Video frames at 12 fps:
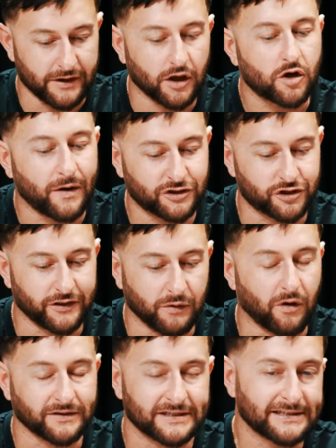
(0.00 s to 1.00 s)
real question they
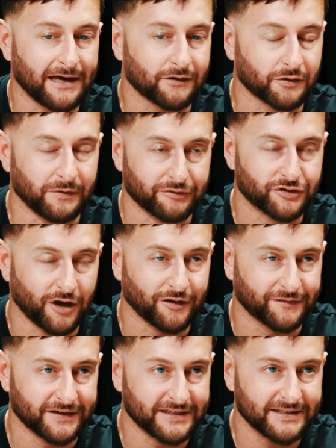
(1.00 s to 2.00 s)
want is how do we
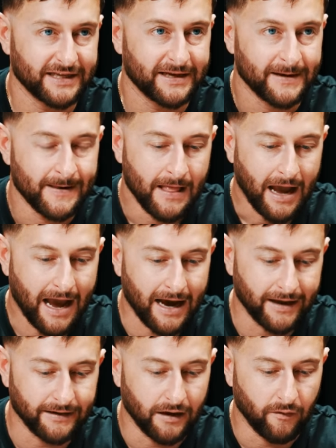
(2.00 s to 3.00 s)
resolve it, isn't it?
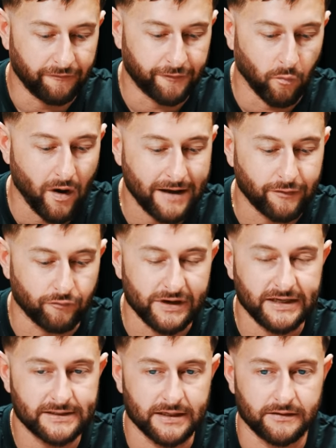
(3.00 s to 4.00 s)
And for whatever
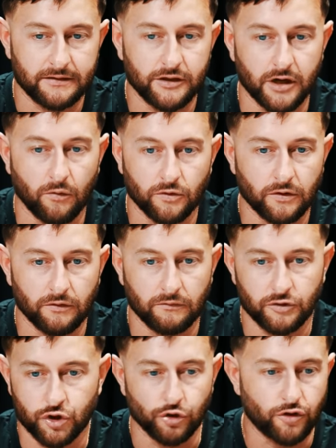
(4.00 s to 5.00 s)
reason, you know,
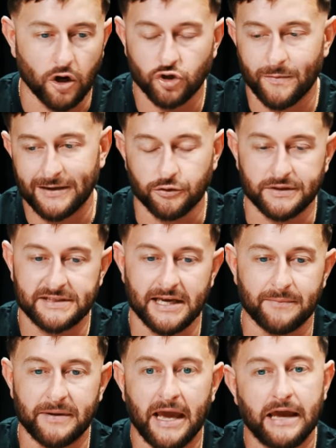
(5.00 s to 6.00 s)
two dogs might do the
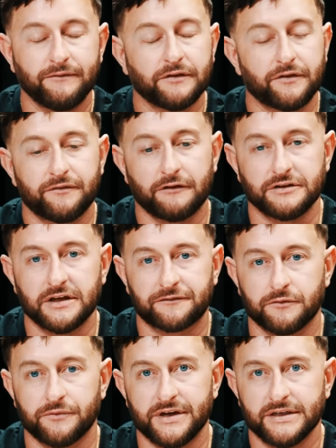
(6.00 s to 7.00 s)
same behaviour for very
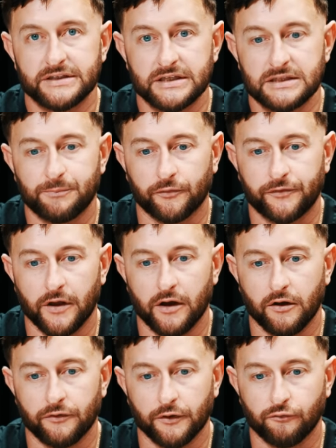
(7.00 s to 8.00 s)
different reasons, but
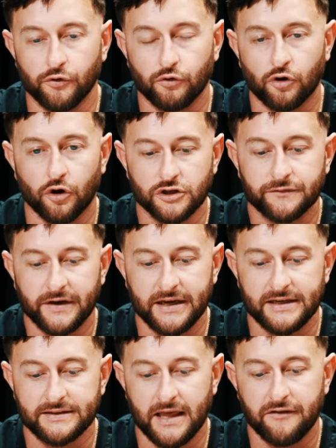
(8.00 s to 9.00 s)
the root cause of it
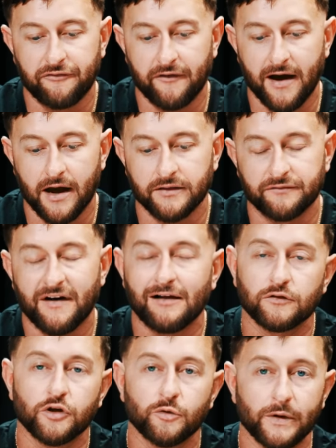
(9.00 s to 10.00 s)
is they find
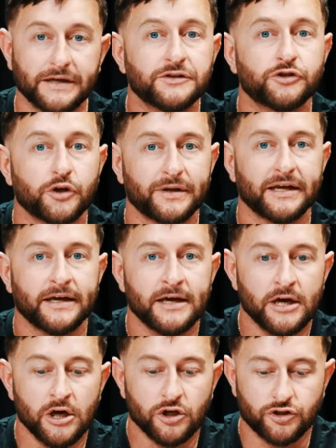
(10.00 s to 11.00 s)
value in doing it.
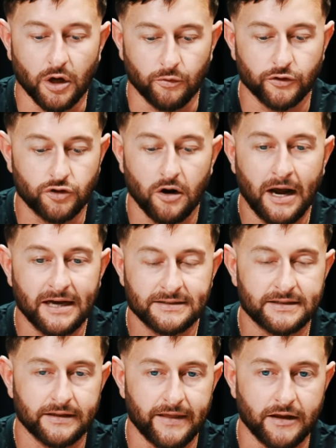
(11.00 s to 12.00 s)
So the dog
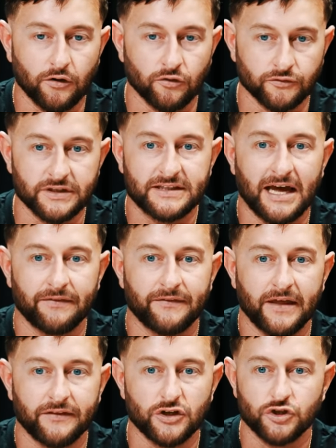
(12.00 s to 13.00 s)
has to then understand that